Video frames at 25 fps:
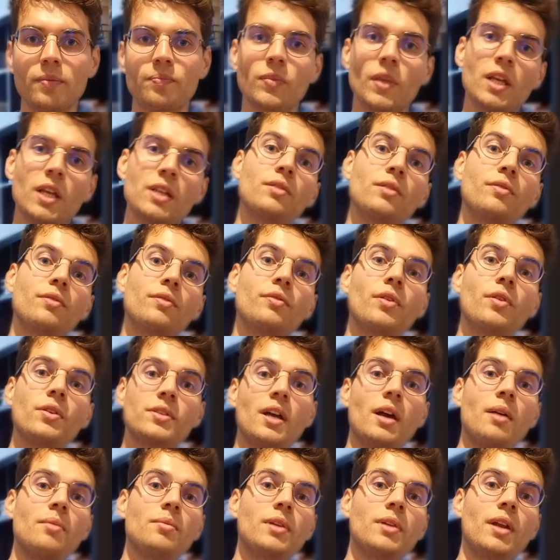It's the first
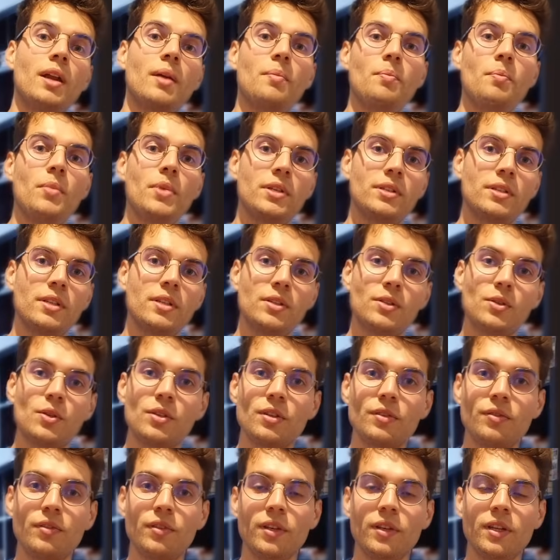time that I missed a
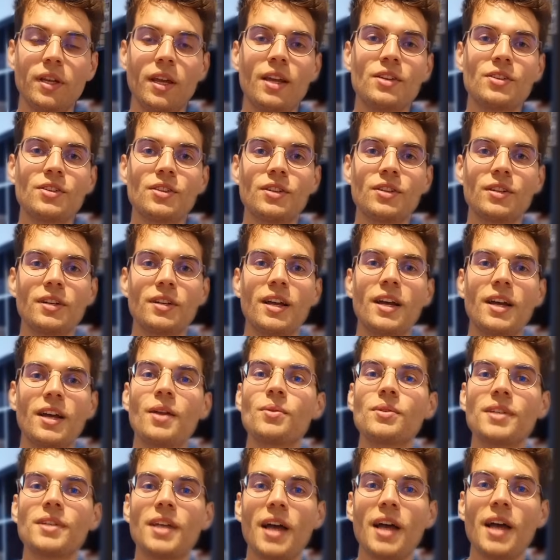certification, and I
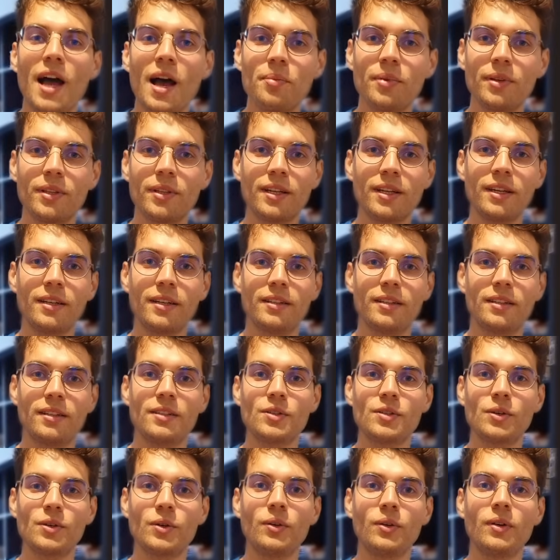was happy that I did
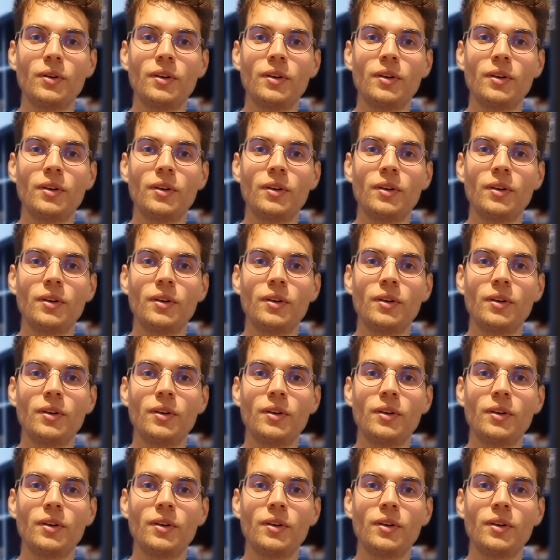so,